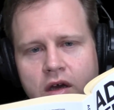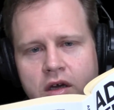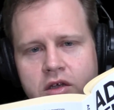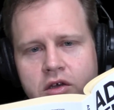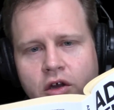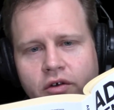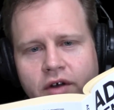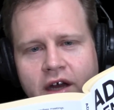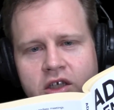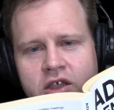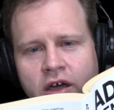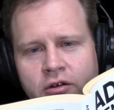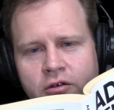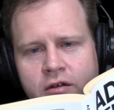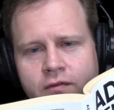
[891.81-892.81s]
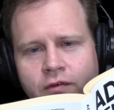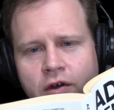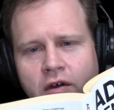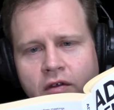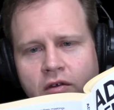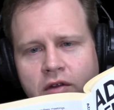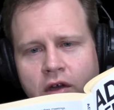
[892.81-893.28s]
You create channels
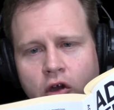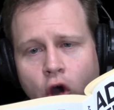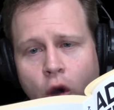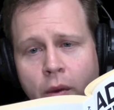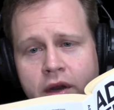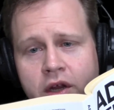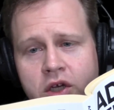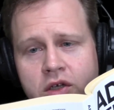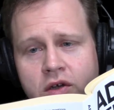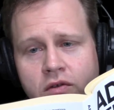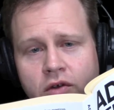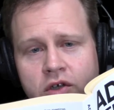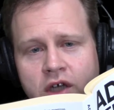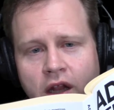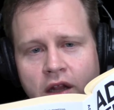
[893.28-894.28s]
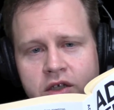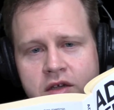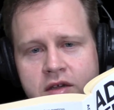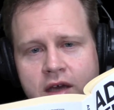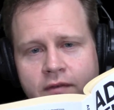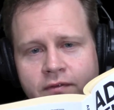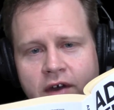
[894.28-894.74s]
focused on the common issues or
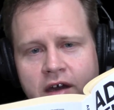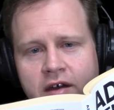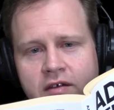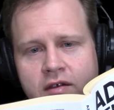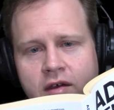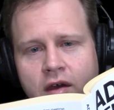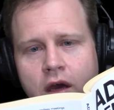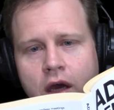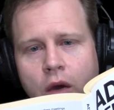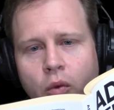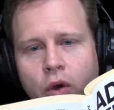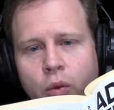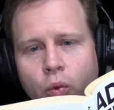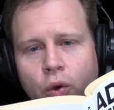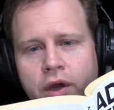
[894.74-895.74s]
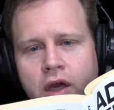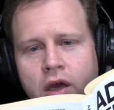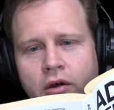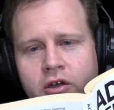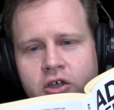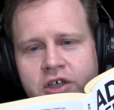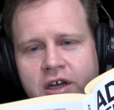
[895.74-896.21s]
challenges they face when working
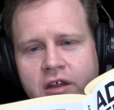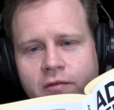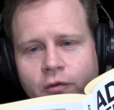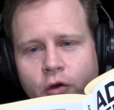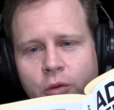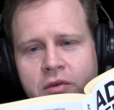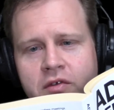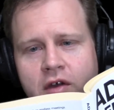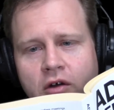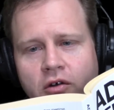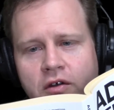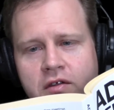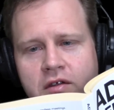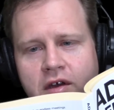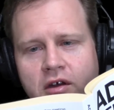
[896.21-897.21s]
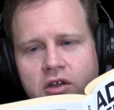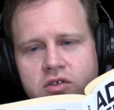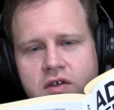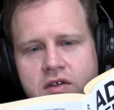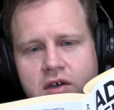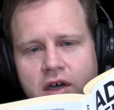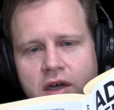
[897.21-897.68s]
on transformers across the
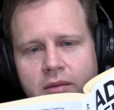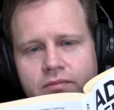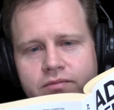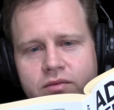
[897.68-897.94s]
countryside.